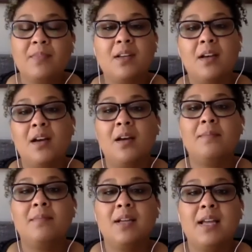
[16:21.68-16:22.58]

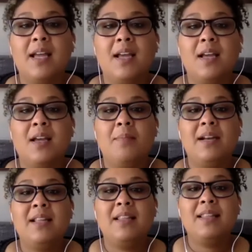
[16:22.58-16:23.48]
Um, but
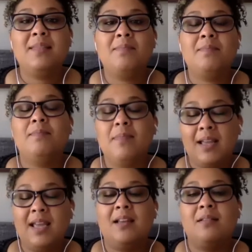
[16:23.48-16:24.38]
in,
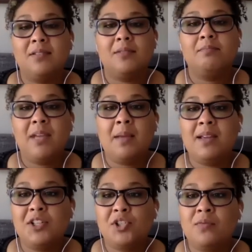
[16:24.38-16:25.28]
and
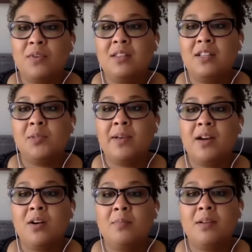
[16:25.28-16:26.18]
maybe I should have written this
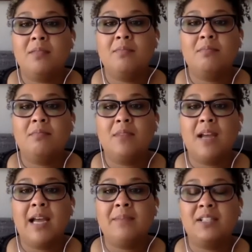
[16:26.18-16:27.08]
better, but
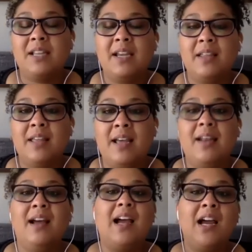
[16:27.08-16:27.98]
I'm saying that
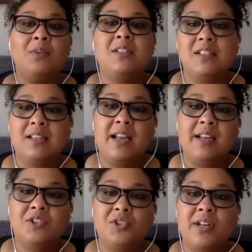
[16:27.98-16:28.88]
I was inside
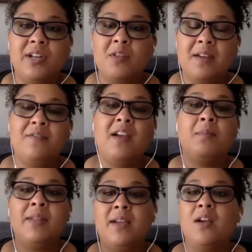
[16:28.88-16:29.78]
yesterday with my
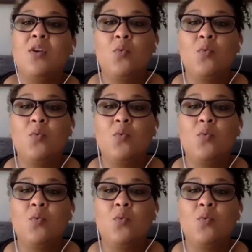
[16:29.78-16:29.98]
family,